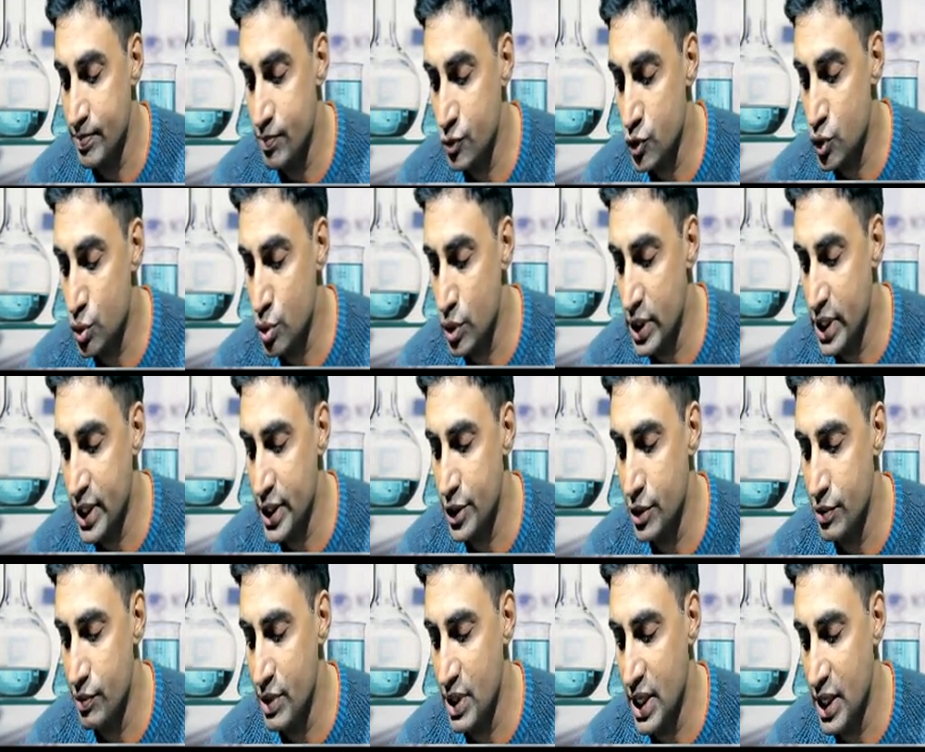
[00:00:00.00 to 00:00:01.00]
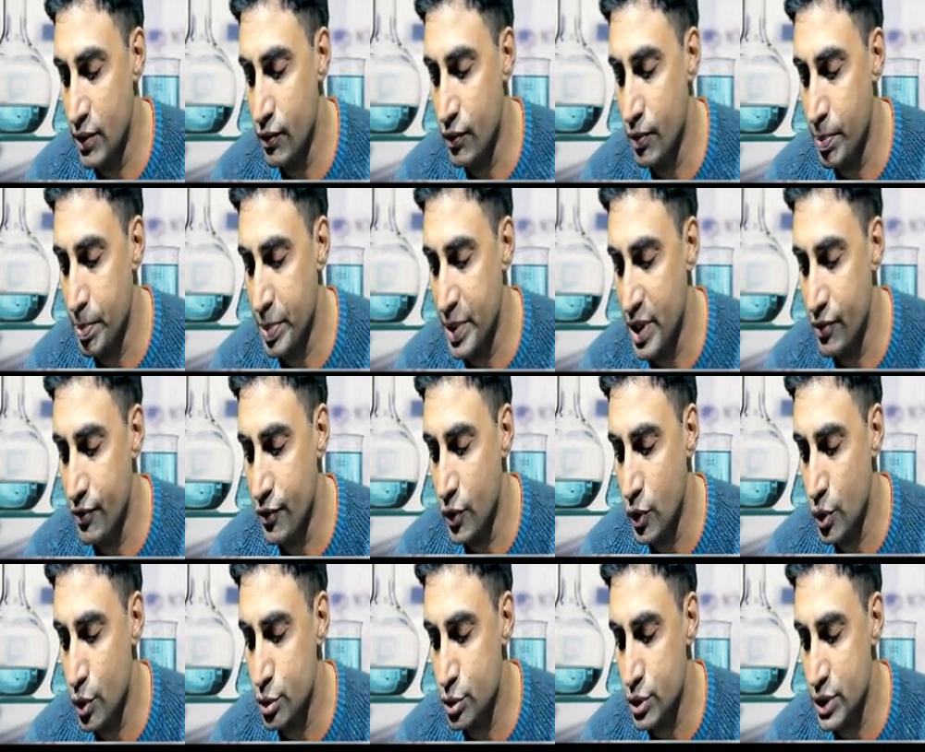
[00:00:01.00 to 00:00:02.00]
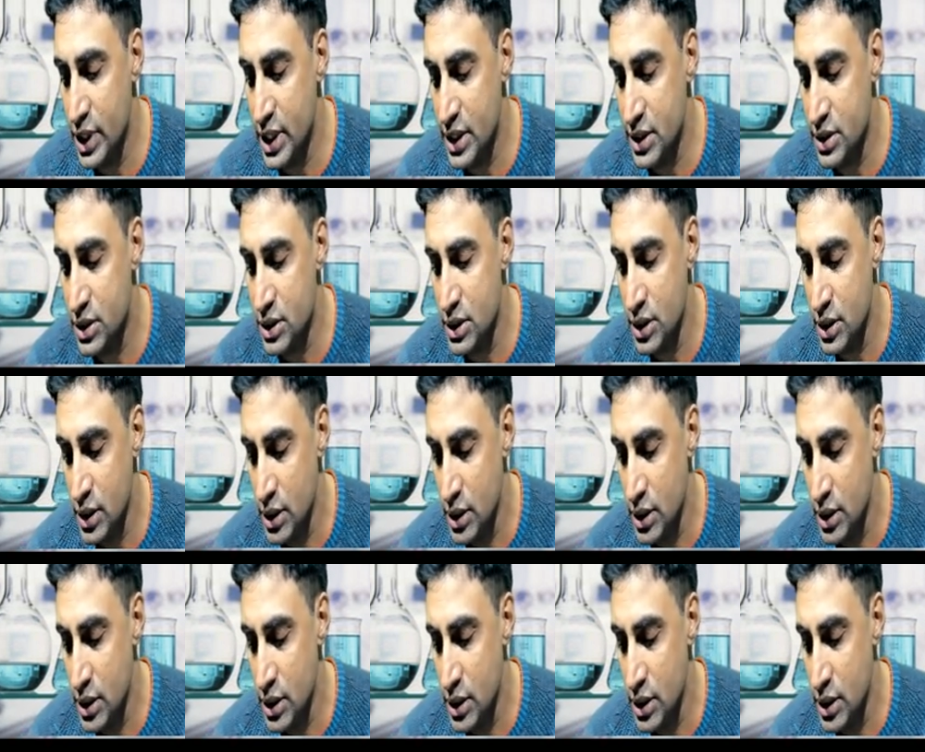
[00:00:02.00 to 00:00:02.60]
So here you will have P4O6